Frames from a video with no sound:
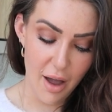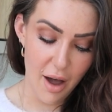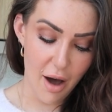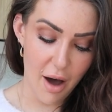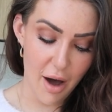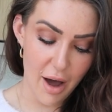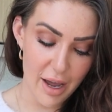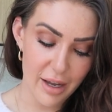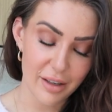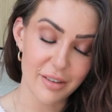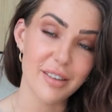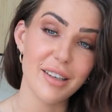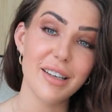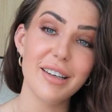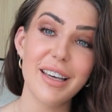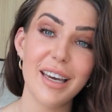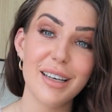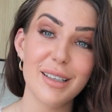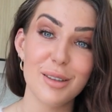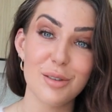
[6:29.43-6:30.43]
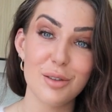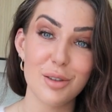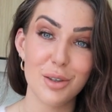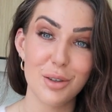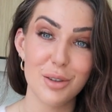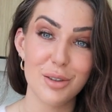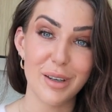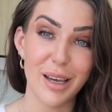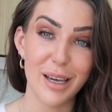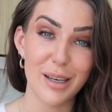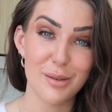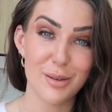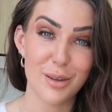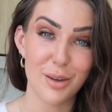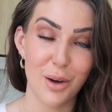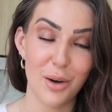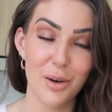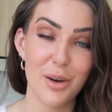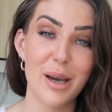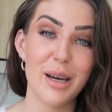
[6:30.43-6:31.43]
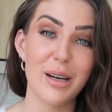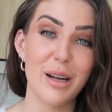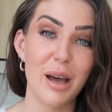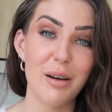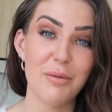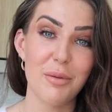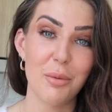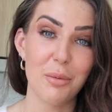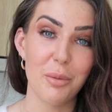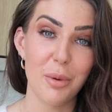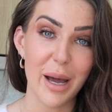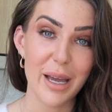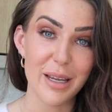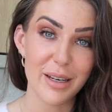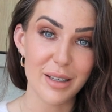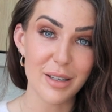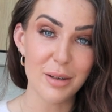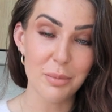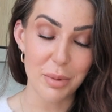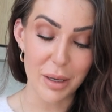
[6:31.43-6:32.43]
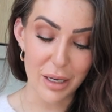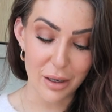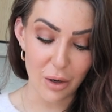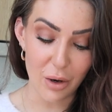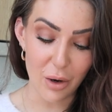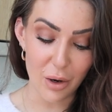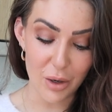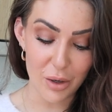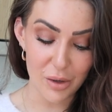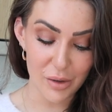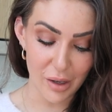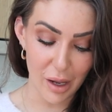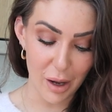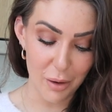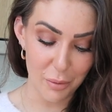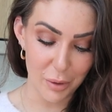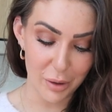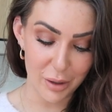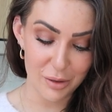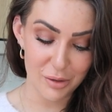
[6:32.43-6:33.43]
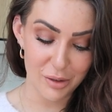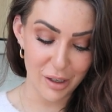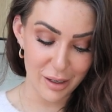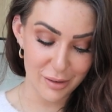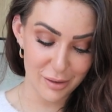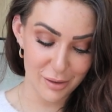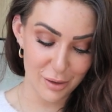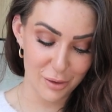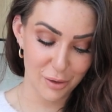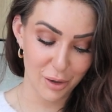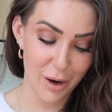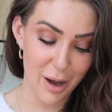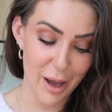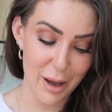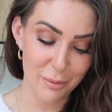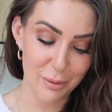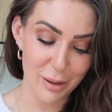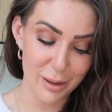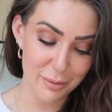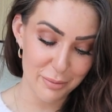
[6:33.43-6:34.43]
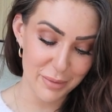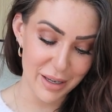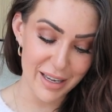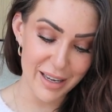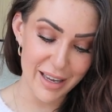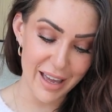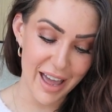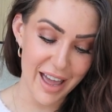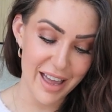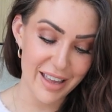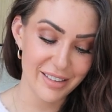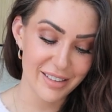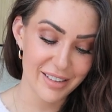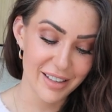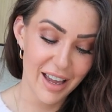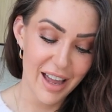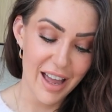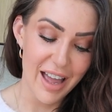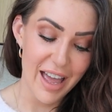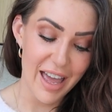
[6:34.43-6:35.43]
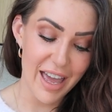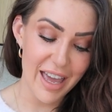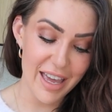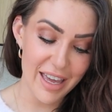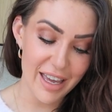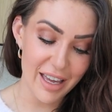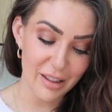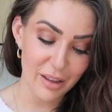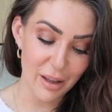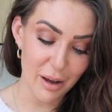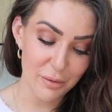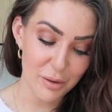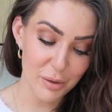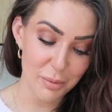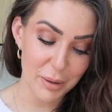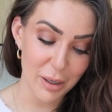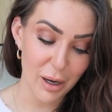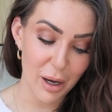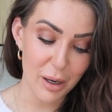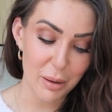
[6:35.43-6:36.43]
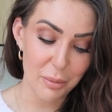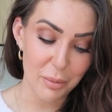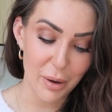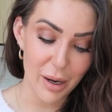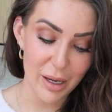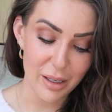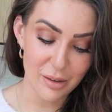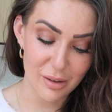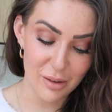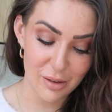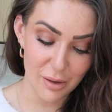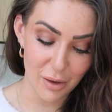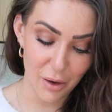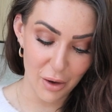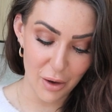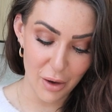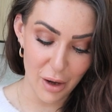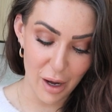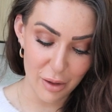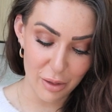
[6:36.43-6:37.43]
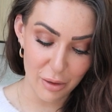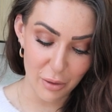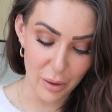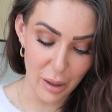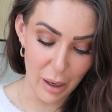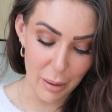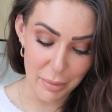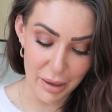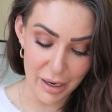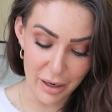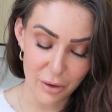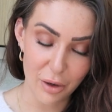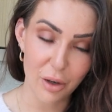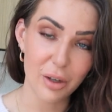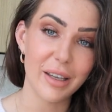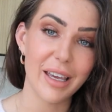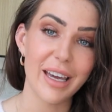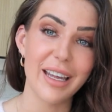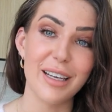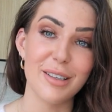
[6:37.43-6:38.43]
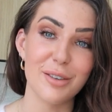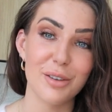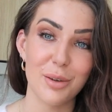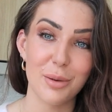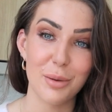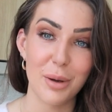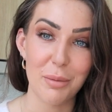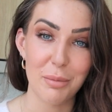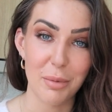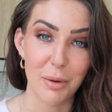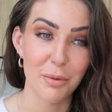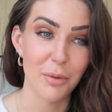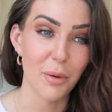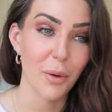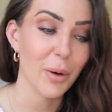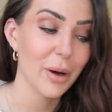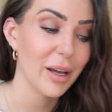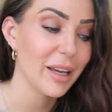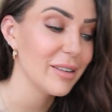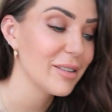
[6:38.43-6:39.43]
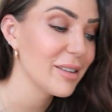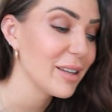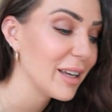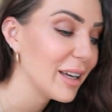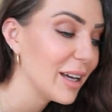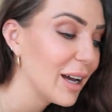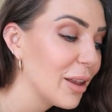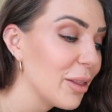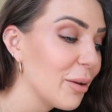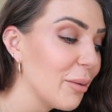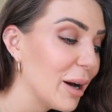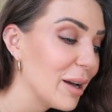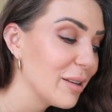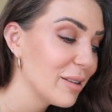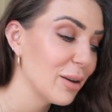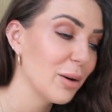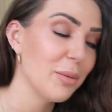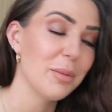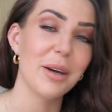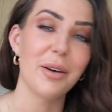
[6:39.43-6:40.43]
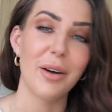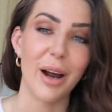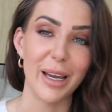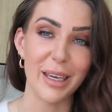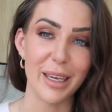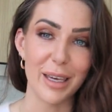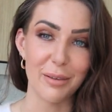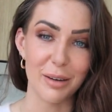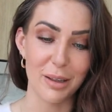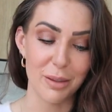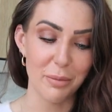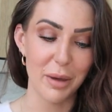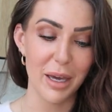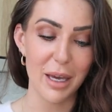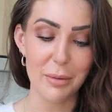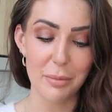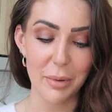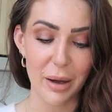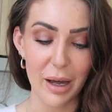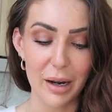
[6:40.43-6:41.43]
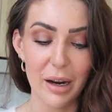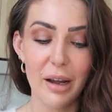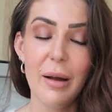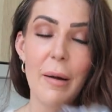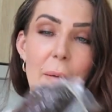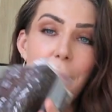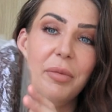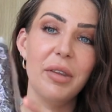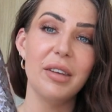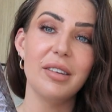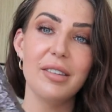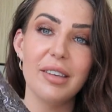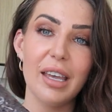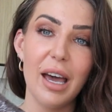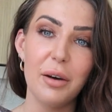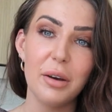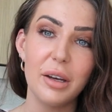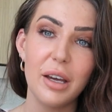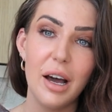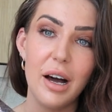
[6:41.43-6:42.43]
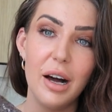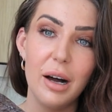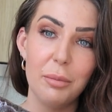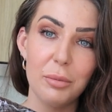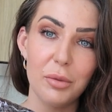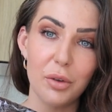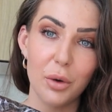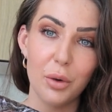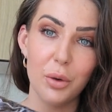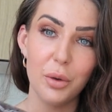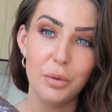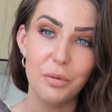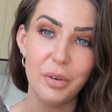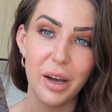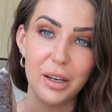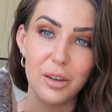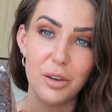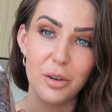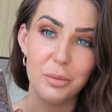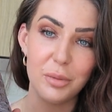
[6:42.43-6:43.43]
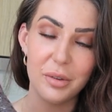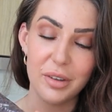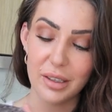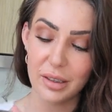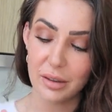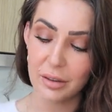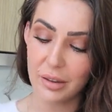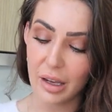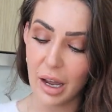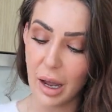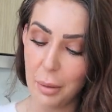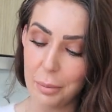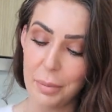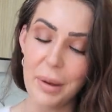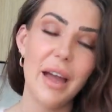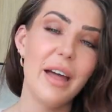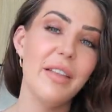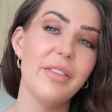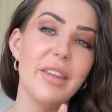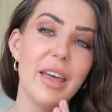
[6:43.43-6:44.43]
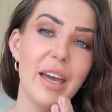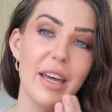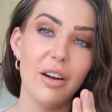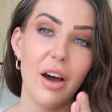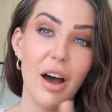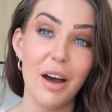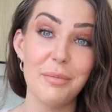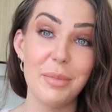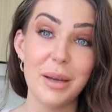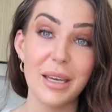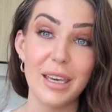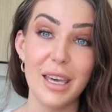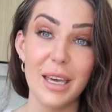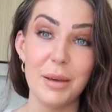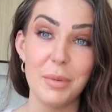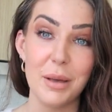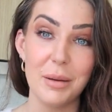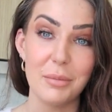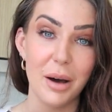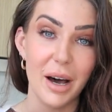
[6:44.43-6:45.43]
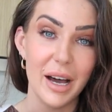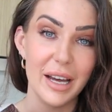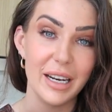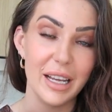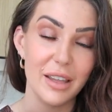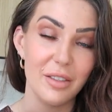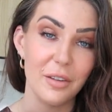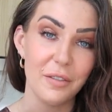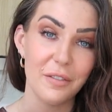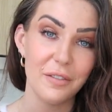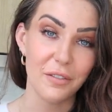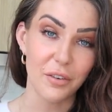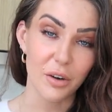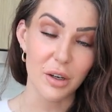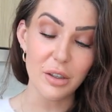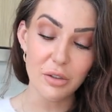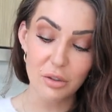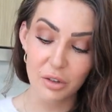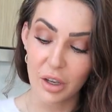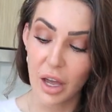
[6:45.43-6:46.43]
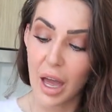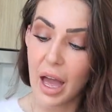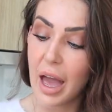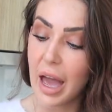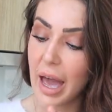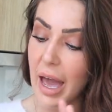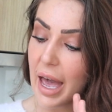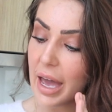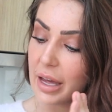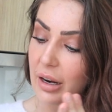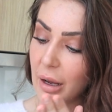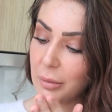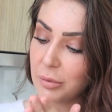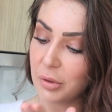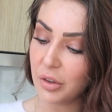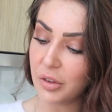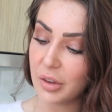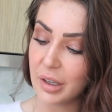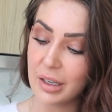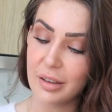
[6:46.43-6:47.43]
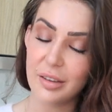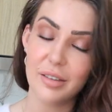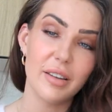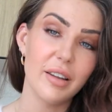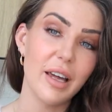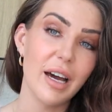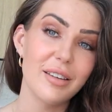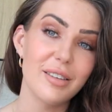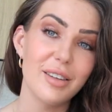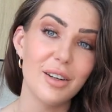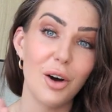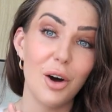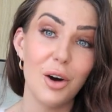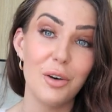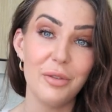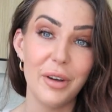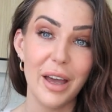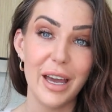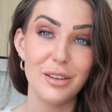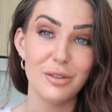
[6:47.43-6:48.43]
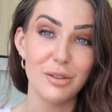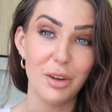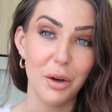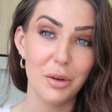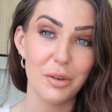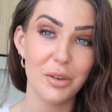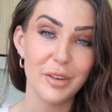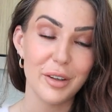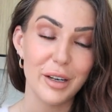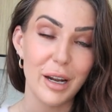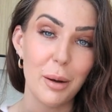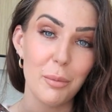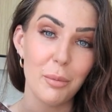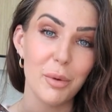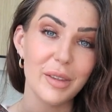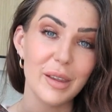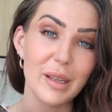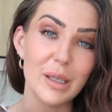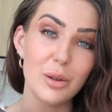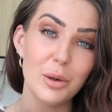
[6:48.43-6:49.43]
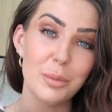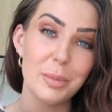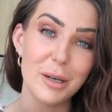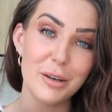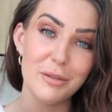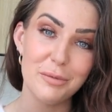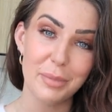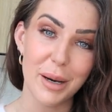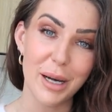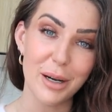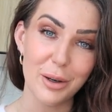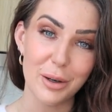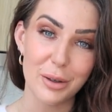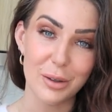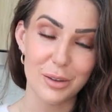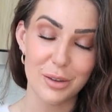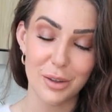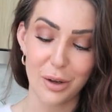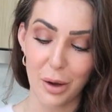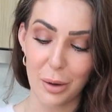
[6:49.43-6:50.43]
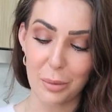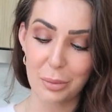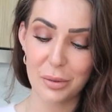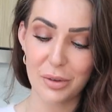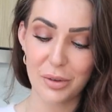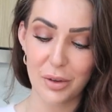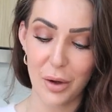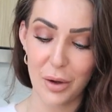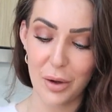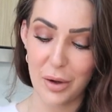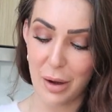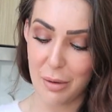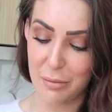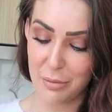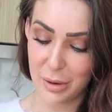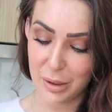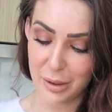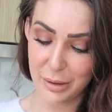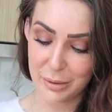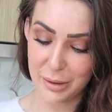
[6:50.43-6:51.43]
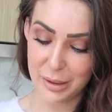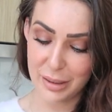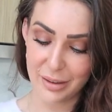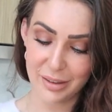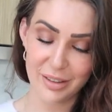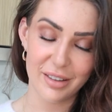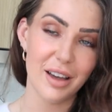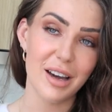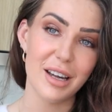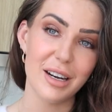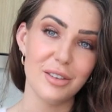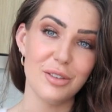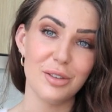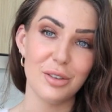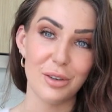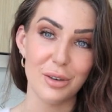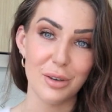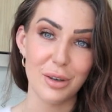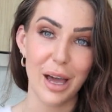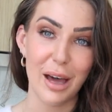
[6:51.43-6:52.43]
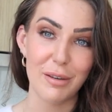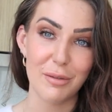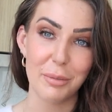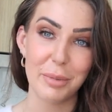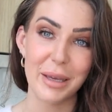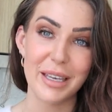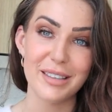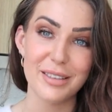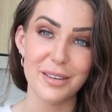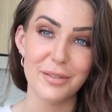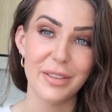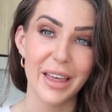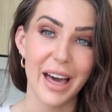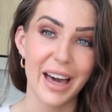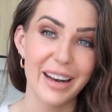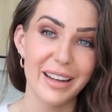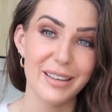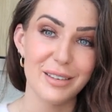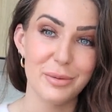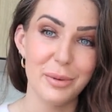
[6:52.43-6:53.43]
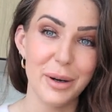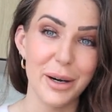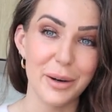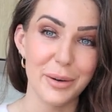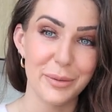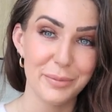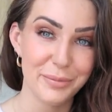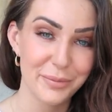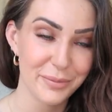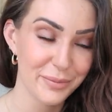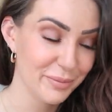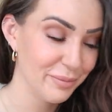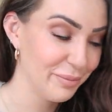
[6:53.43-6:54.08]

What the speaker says: I did get it 2 days ago and I've waited because I wanted Jazz to try it with me, and he loves banana bread. So I thought I better not get into it before he's here, otherwise he'll be cranky with me. But this is how it comes, all vacuum sealed up, and then I've been keeping mine in the fridge, and I'm just gonna slice it off and toast it up with a little bit of butter on top. So I'm really, really excited to have a piece of that as well.